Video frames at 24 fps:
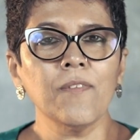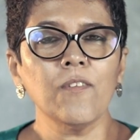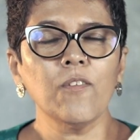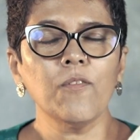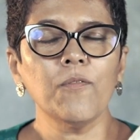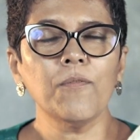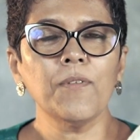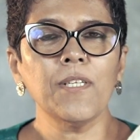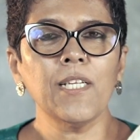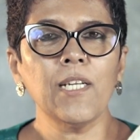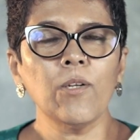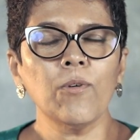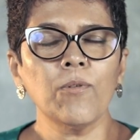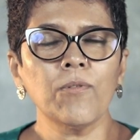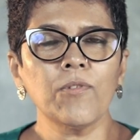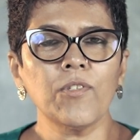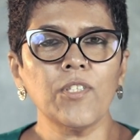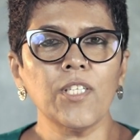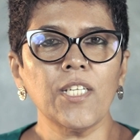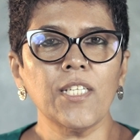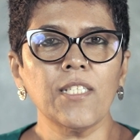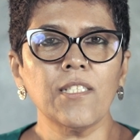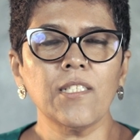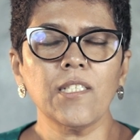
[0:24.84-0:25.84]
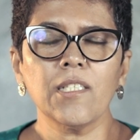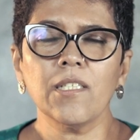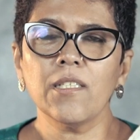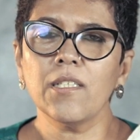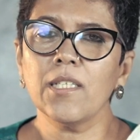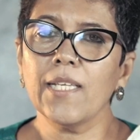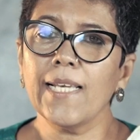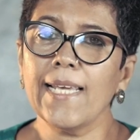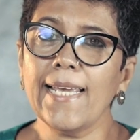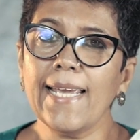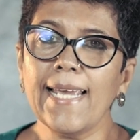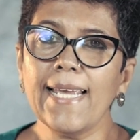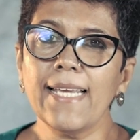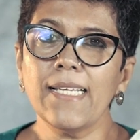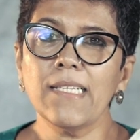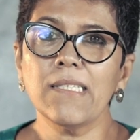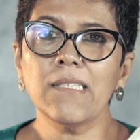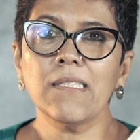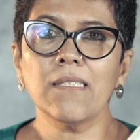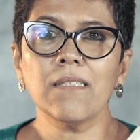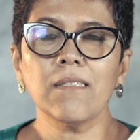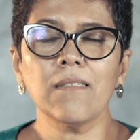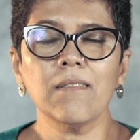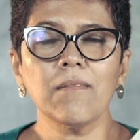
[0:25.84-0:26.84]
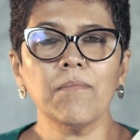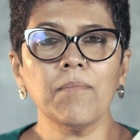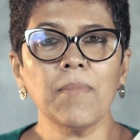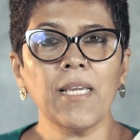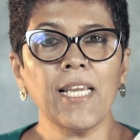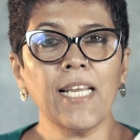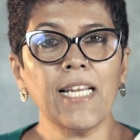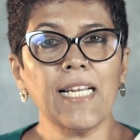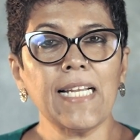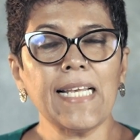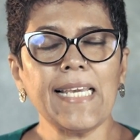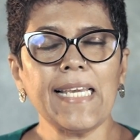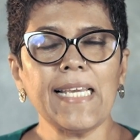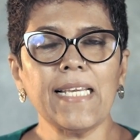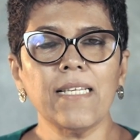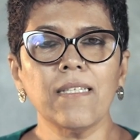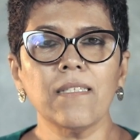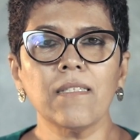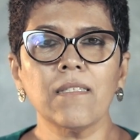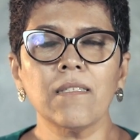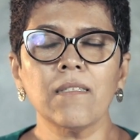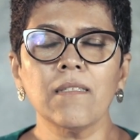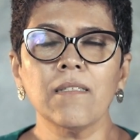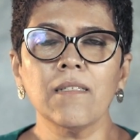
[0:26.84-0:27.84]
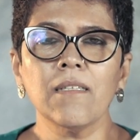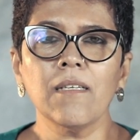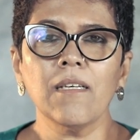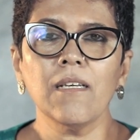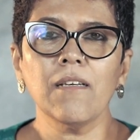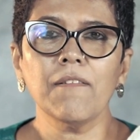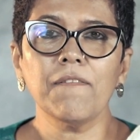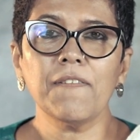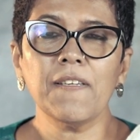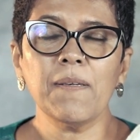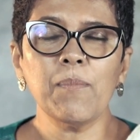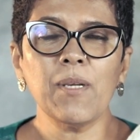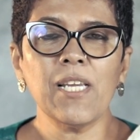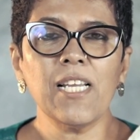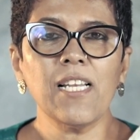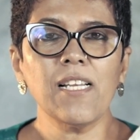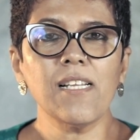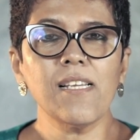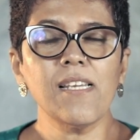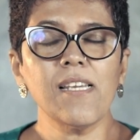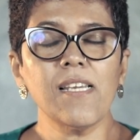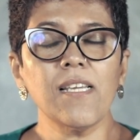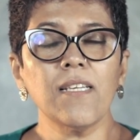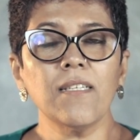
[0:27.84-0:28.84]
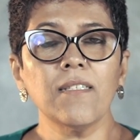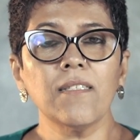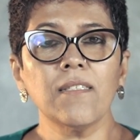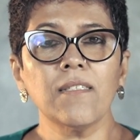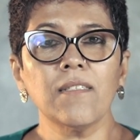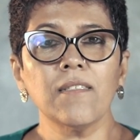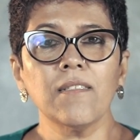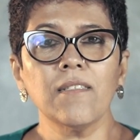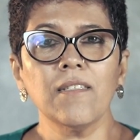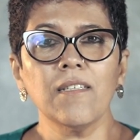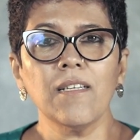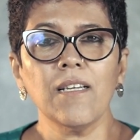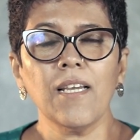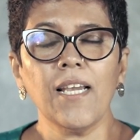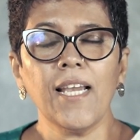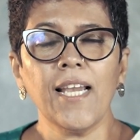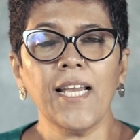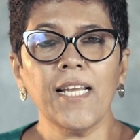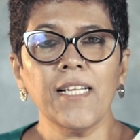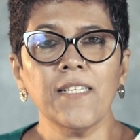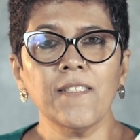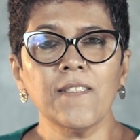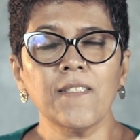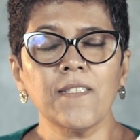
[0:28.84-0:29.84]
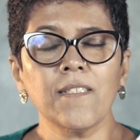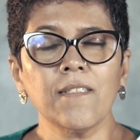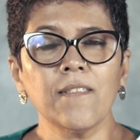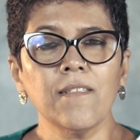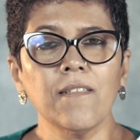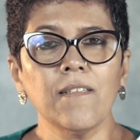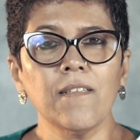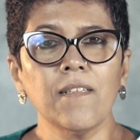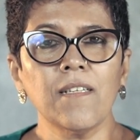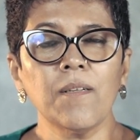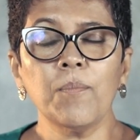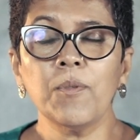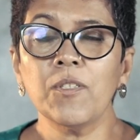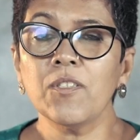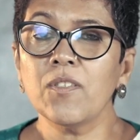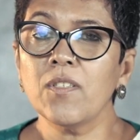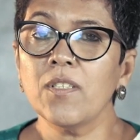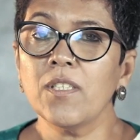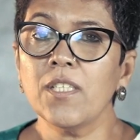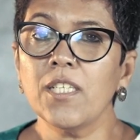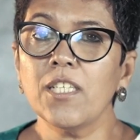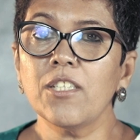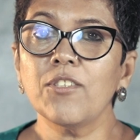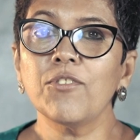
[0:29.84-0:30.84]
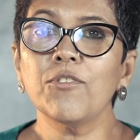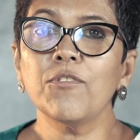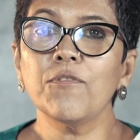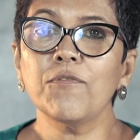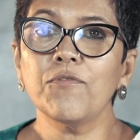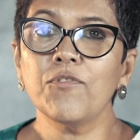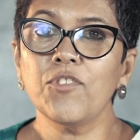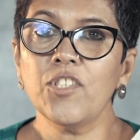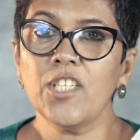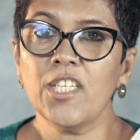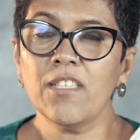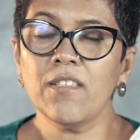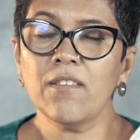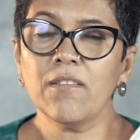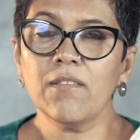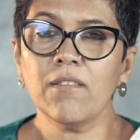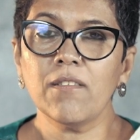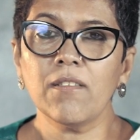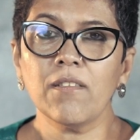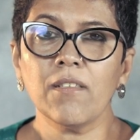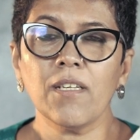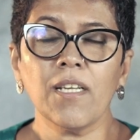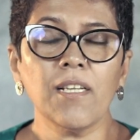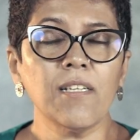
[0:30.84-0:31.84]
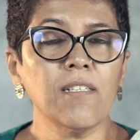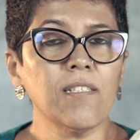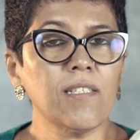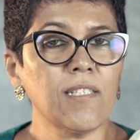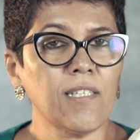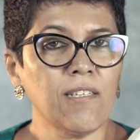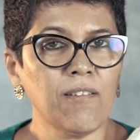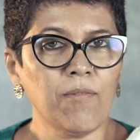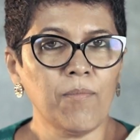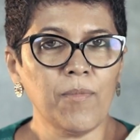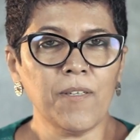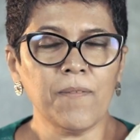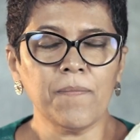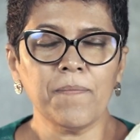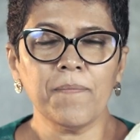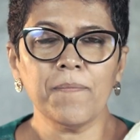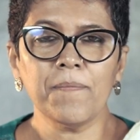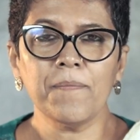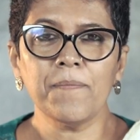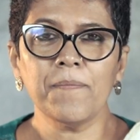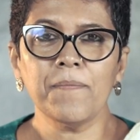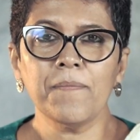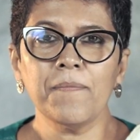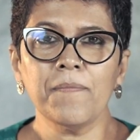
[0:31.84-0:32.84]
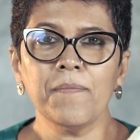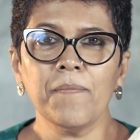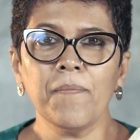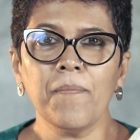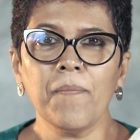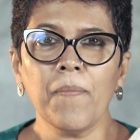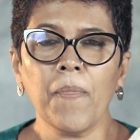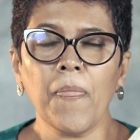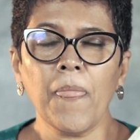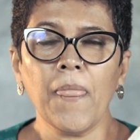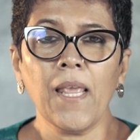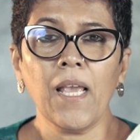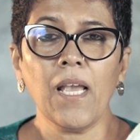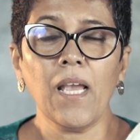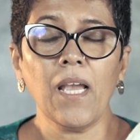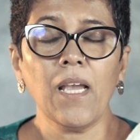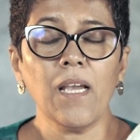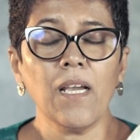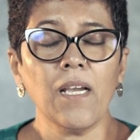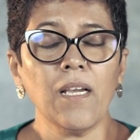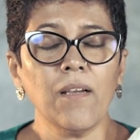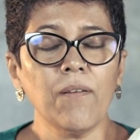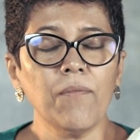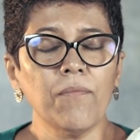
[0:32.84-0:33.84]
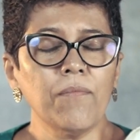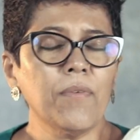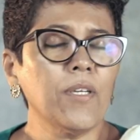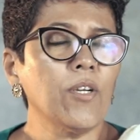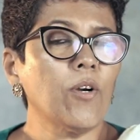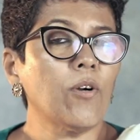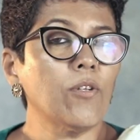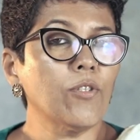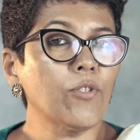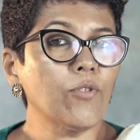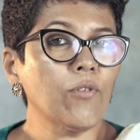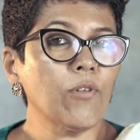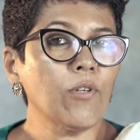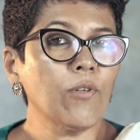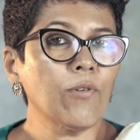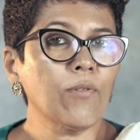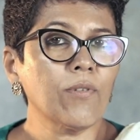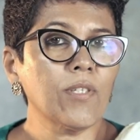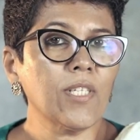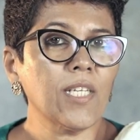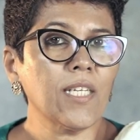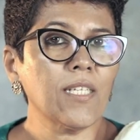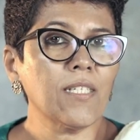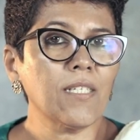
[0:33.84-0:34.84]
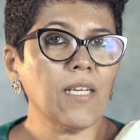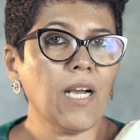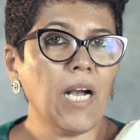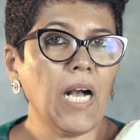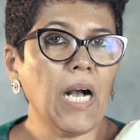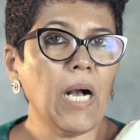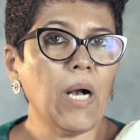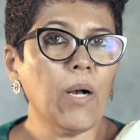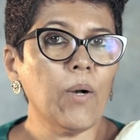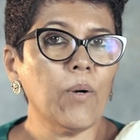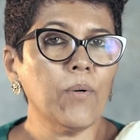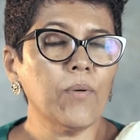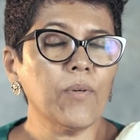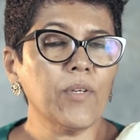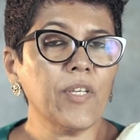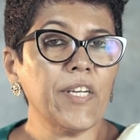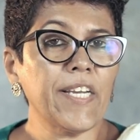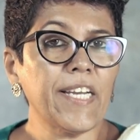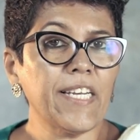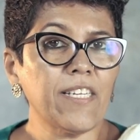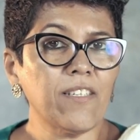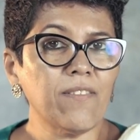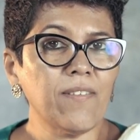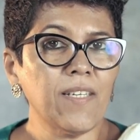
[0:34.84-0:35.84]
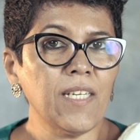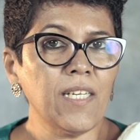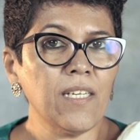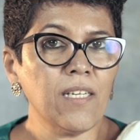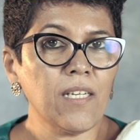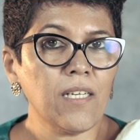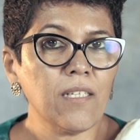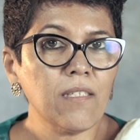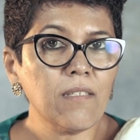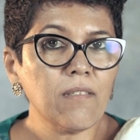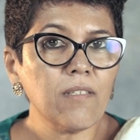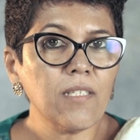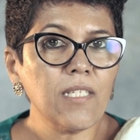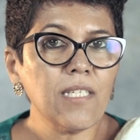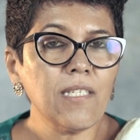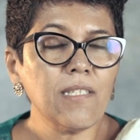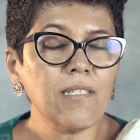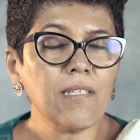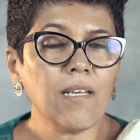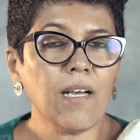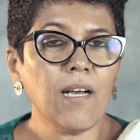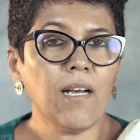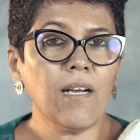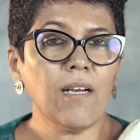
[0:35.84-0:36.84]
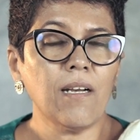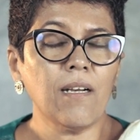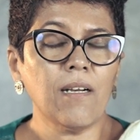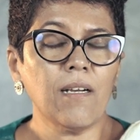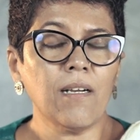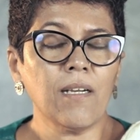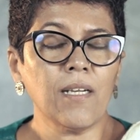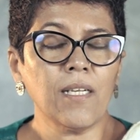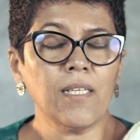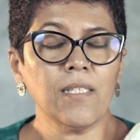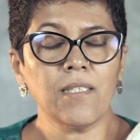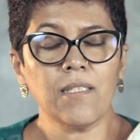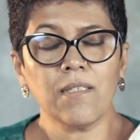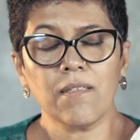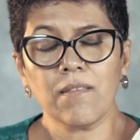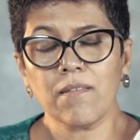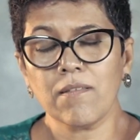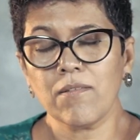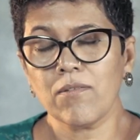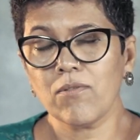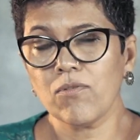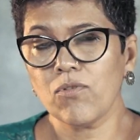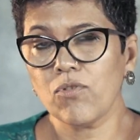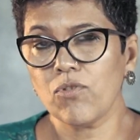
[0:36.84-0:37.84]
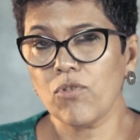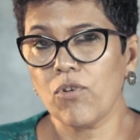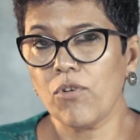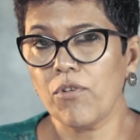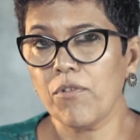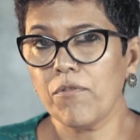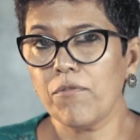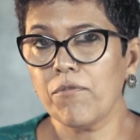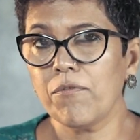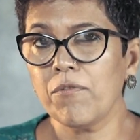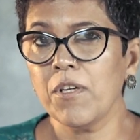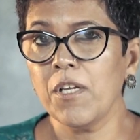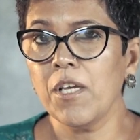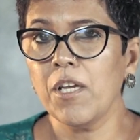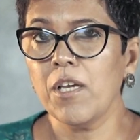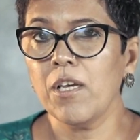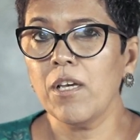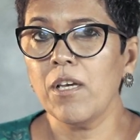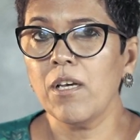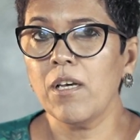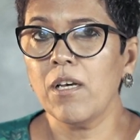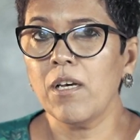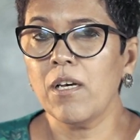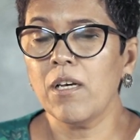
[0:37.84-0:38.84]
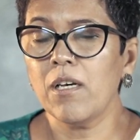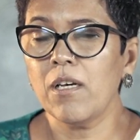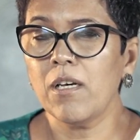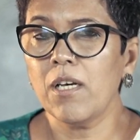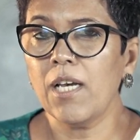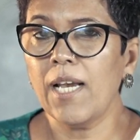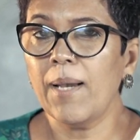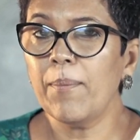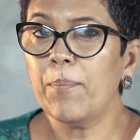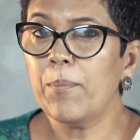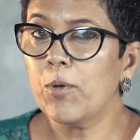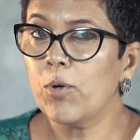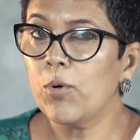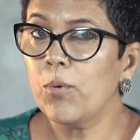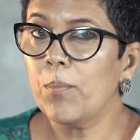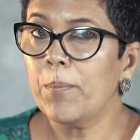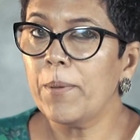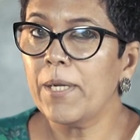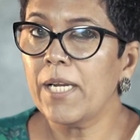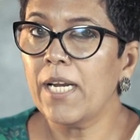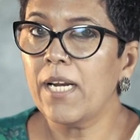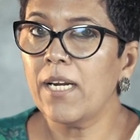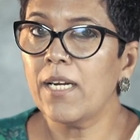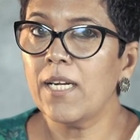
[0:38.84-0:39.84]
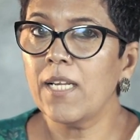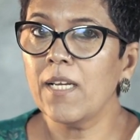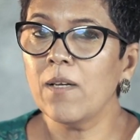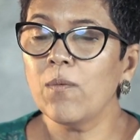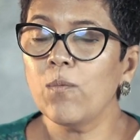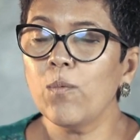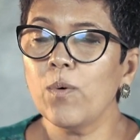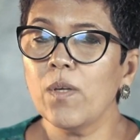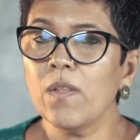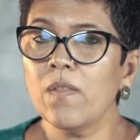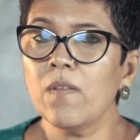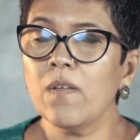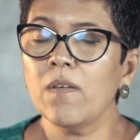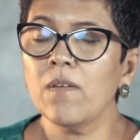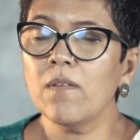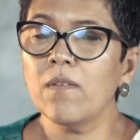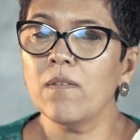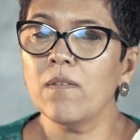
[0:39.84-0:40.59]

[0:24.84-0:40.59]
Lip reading: We looked at gaze, male gaze, female gaze and representation of gender in cinema. We also looked at how creative industries is sort of appropriating with